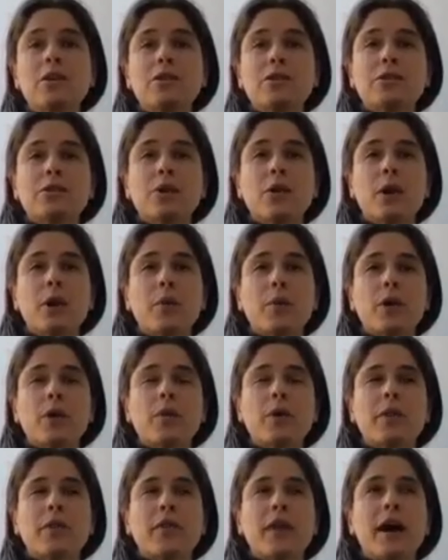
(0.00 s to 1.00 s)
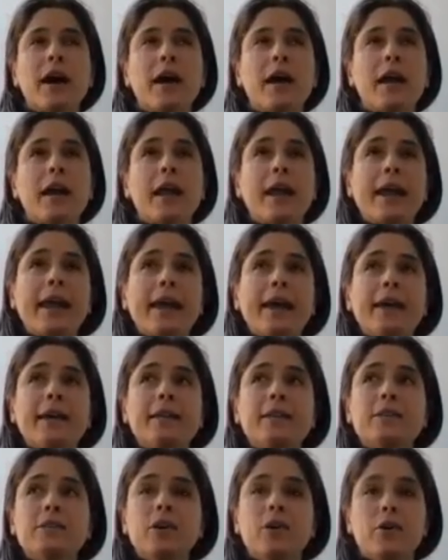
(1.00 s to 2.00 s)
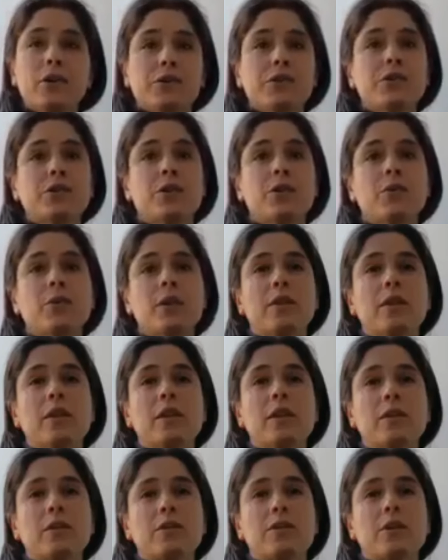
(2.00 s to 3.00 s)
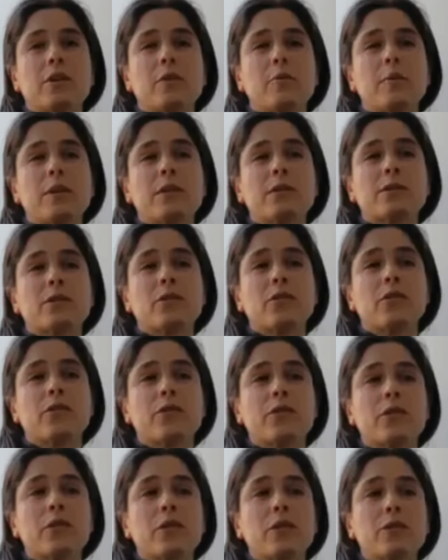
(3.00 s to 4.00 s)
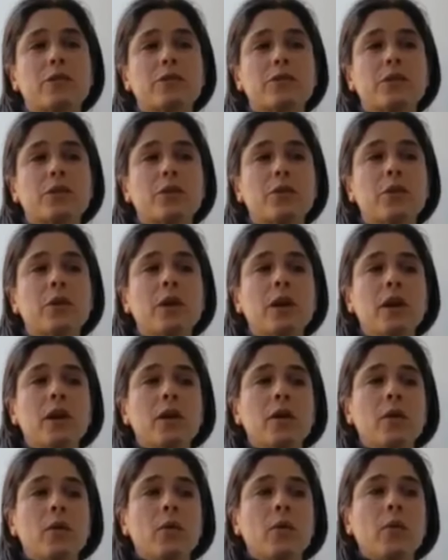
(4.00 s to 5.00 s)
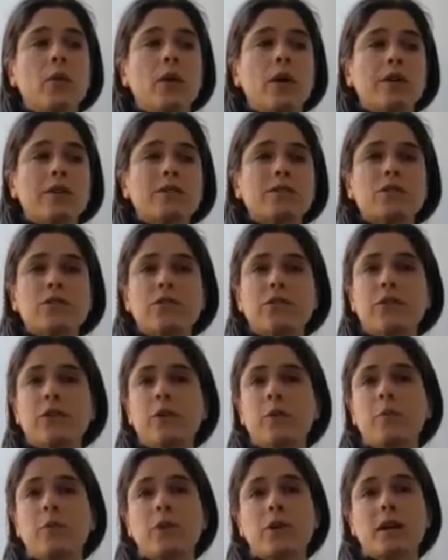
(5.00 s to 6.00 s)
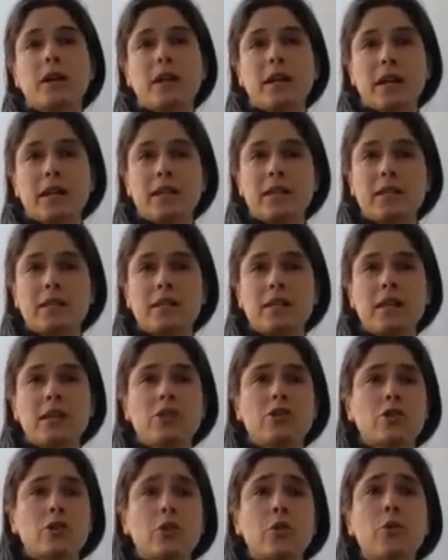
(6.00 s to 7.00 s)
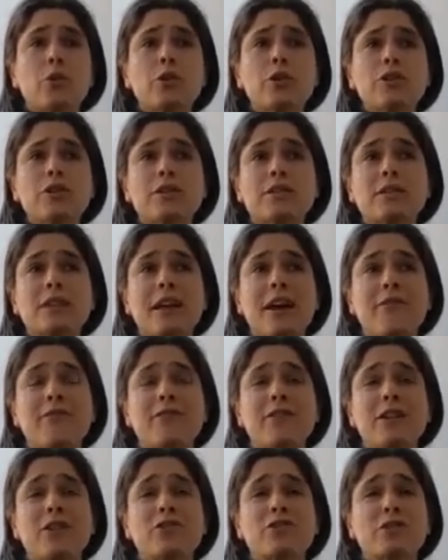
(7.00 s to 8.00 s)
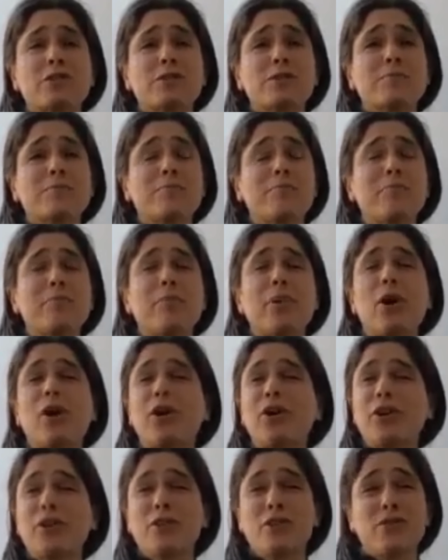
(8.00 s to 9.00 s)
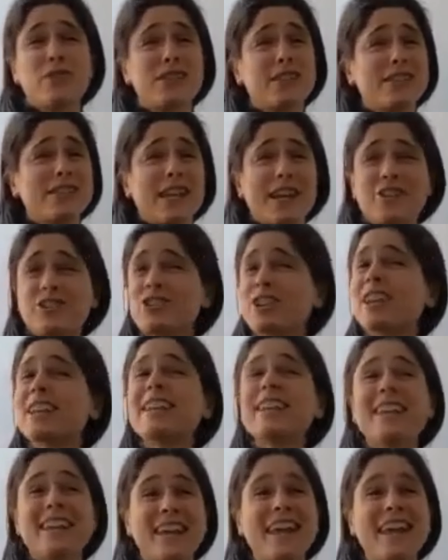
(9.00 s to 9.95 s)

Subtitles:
So I work with that and also with ecotherapy. So for those who want to feel more connected to nature or just have nature as part of the session.